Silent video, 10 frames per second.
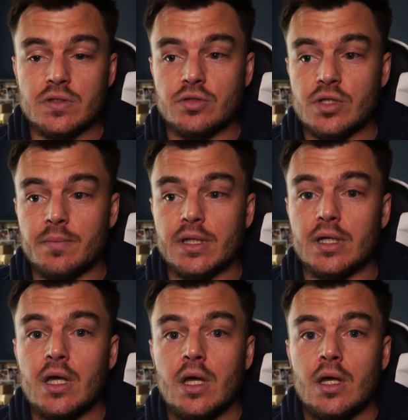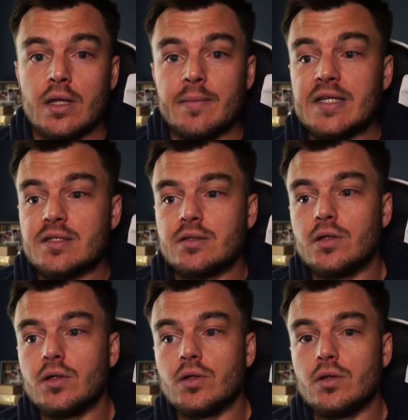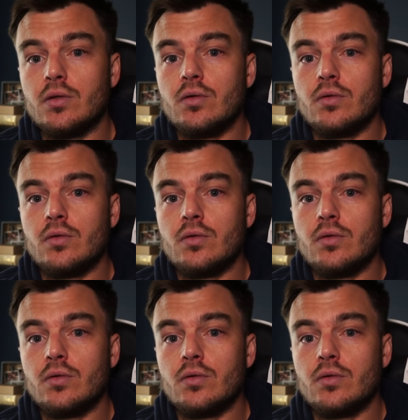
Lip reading: are something they might still,